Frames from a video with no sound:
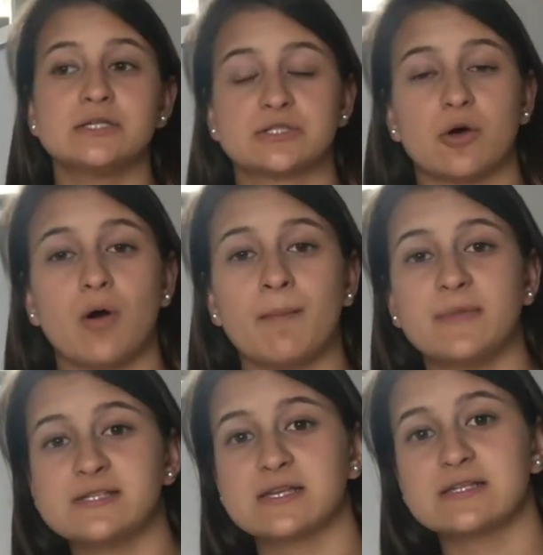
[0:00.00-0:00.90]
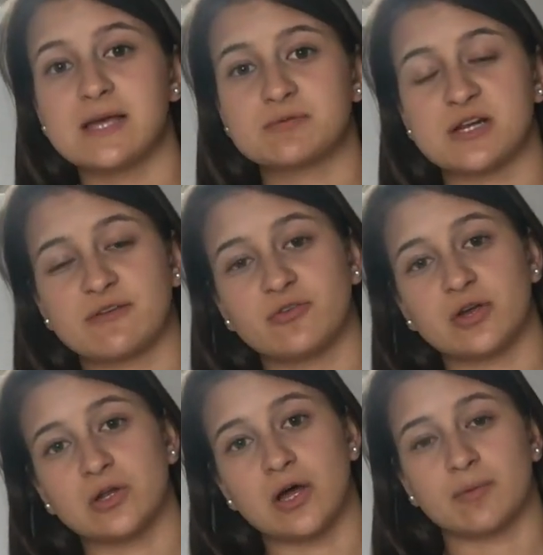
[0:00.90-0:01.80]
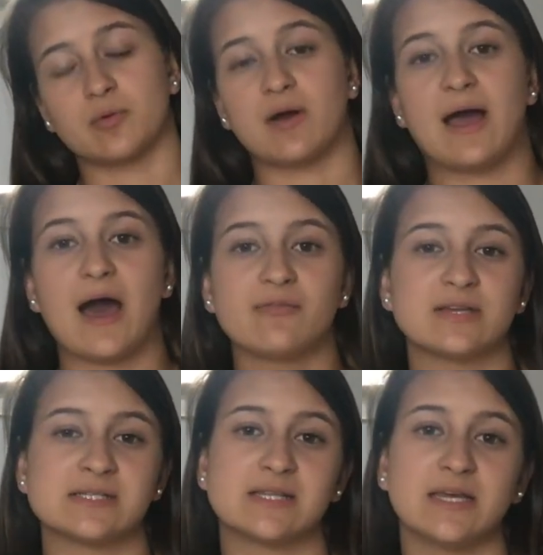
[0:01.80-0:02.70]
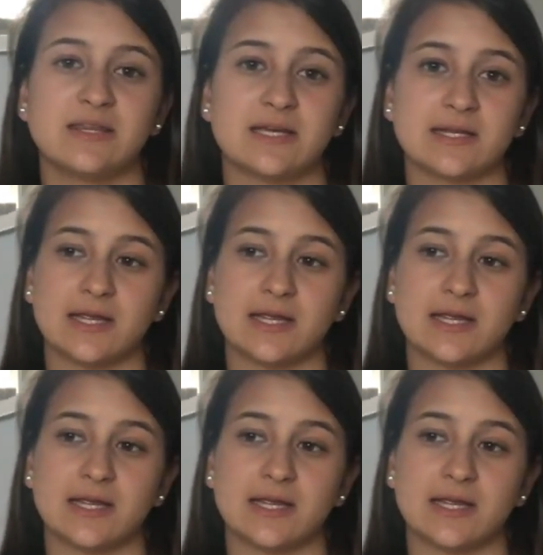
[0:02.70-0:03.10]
So a misconception I feel like a lot of people have is they think